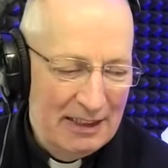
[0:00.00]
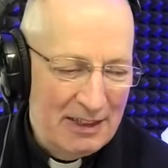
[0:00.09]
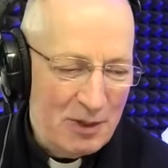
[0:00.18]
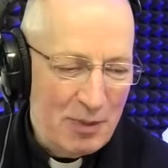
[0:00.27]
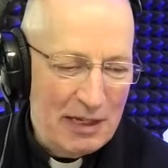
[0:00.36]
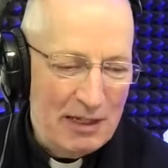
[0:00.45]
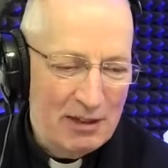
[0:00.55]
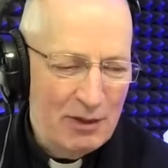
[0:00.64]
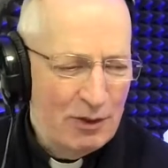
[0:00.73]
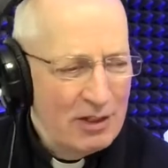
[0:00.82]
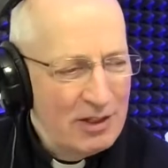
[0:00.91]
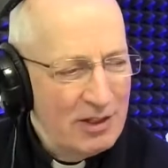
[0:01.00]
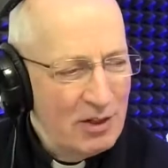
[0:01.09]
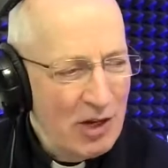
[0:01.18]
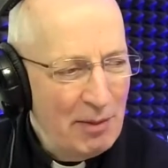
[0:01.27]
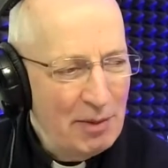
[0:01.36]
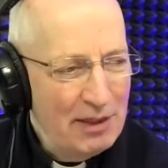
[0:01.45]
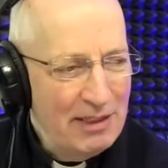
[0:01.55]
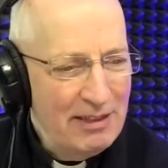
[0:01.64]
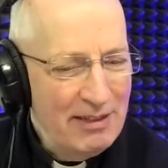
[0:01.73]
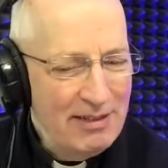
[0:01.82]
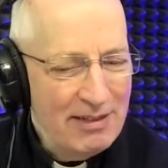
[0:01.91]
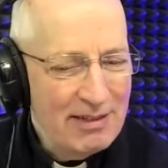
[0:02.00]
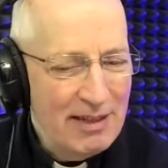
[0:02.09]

Japanese